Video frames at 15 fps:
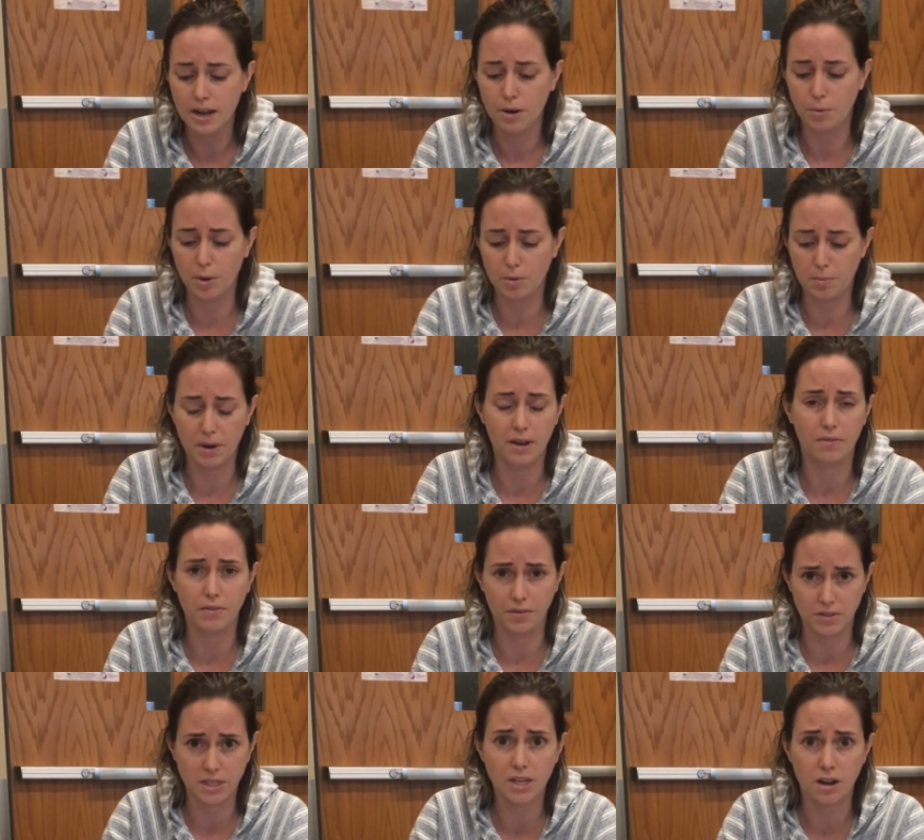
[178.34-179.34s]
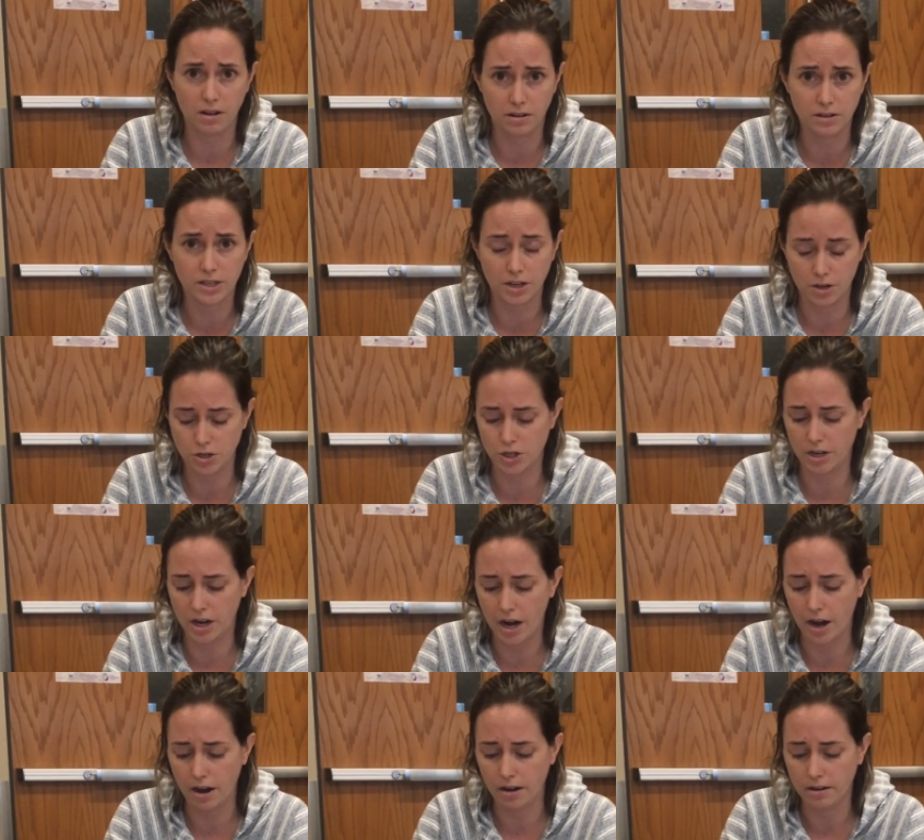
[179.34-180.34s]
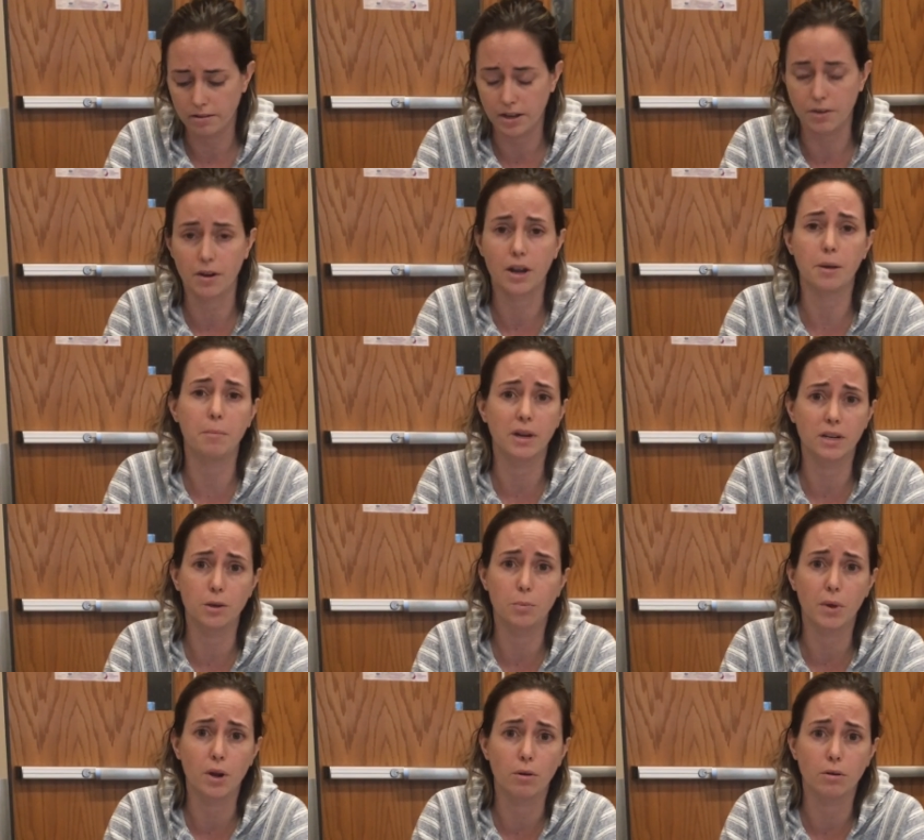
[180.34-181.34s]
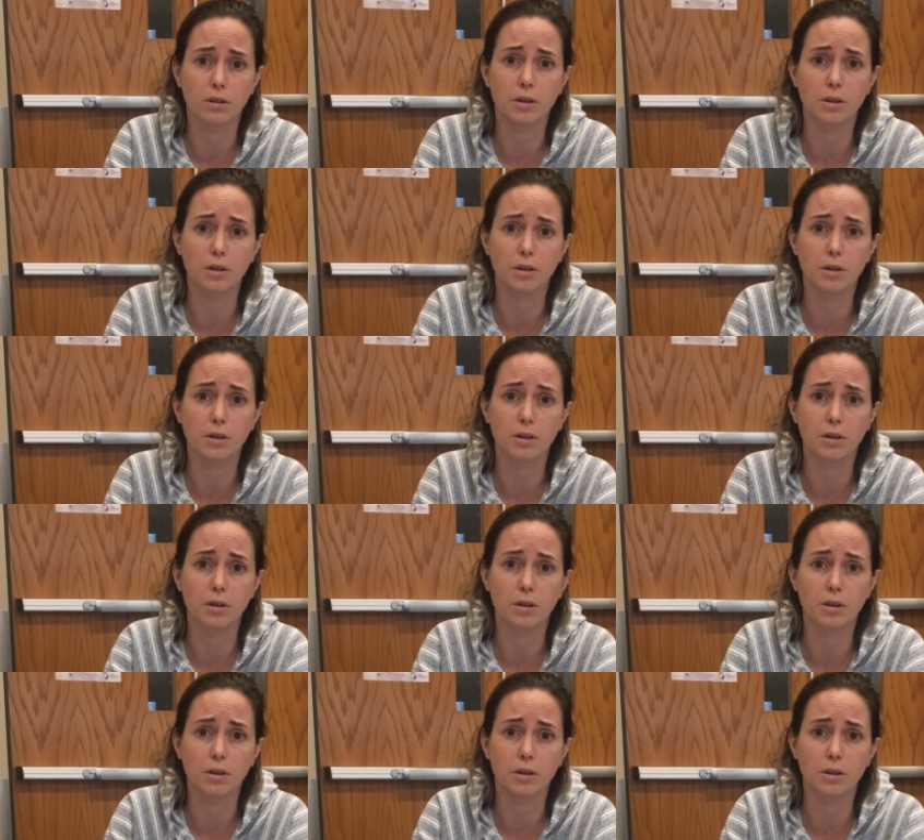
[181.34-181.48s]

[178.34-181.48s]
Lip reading: we would pay $50 at urgent care. They recommended we go to